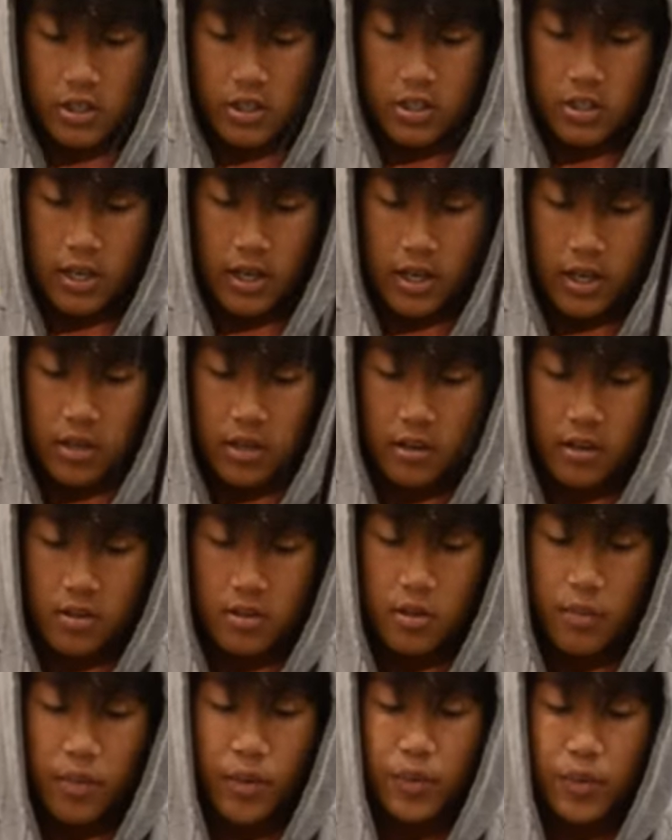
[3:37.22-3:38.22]
tight.
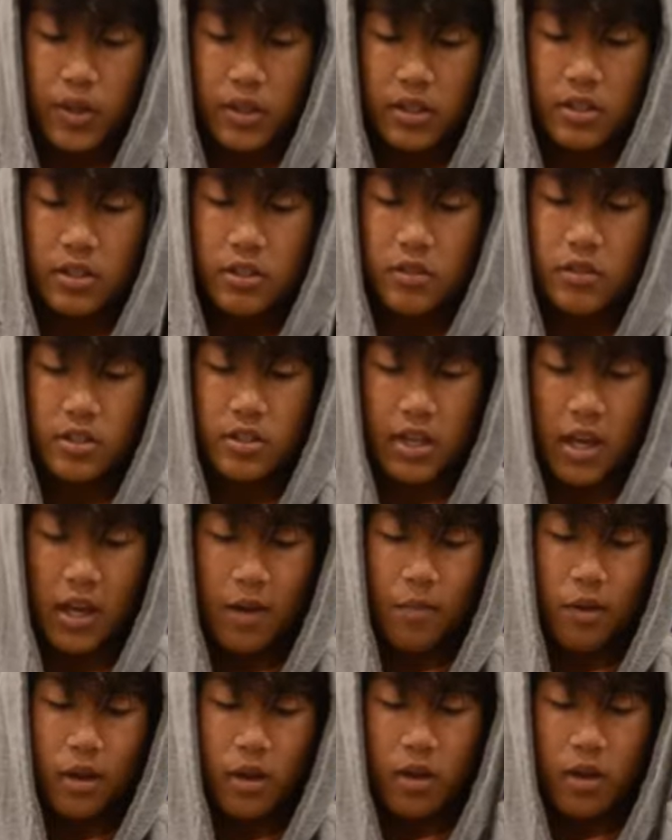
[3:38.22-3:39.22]
Some people like to use
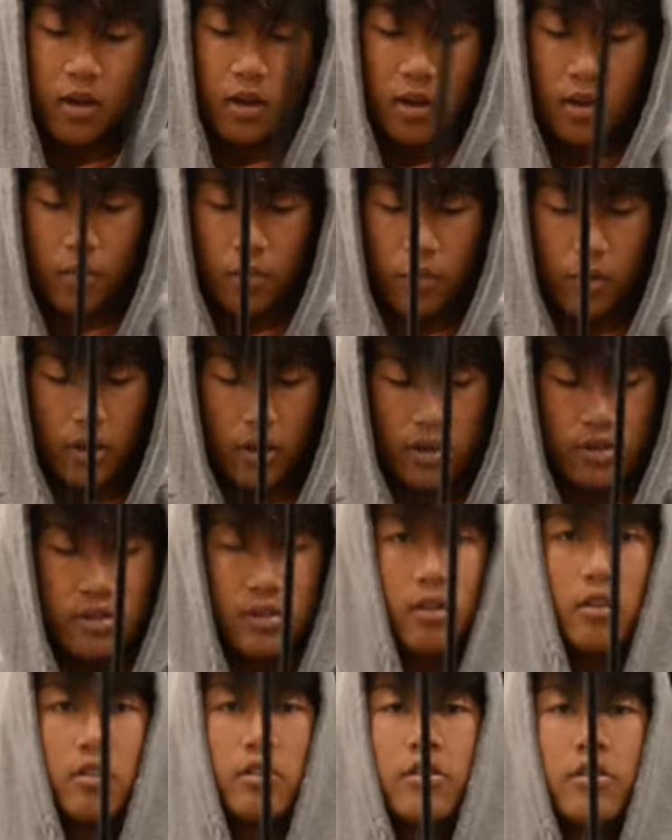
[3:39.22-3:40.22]
tape, but as
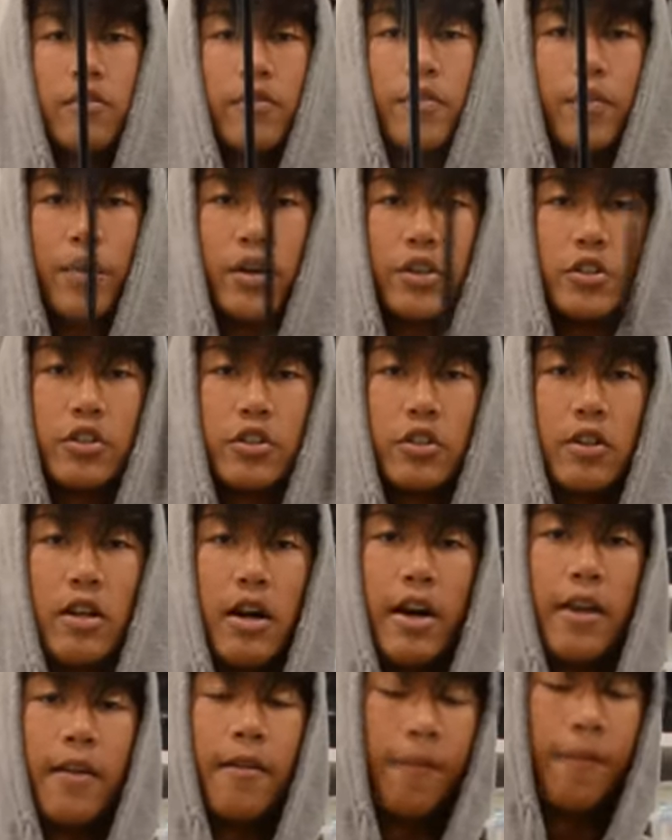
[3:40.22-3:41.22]
long as you have a bunch of
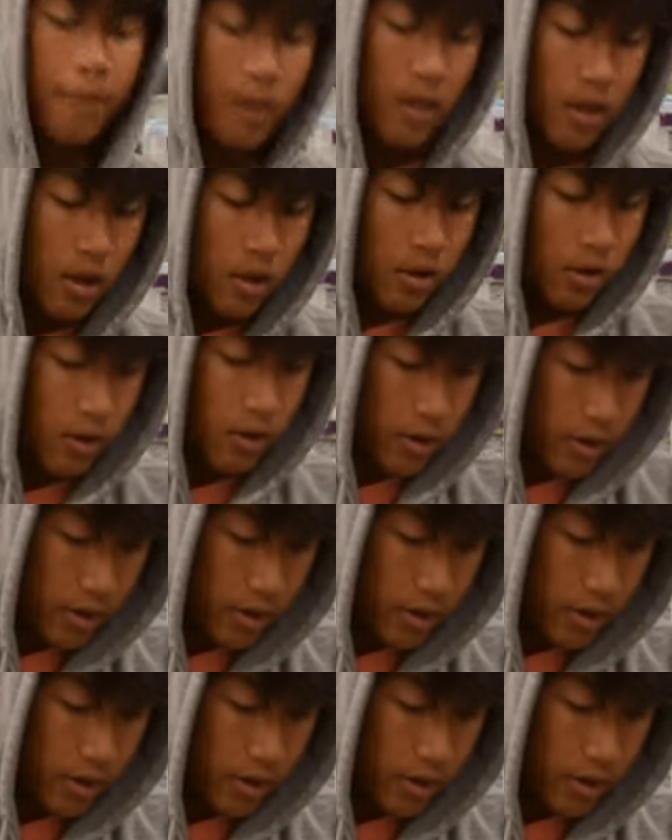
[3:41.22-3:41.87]
line, you're not going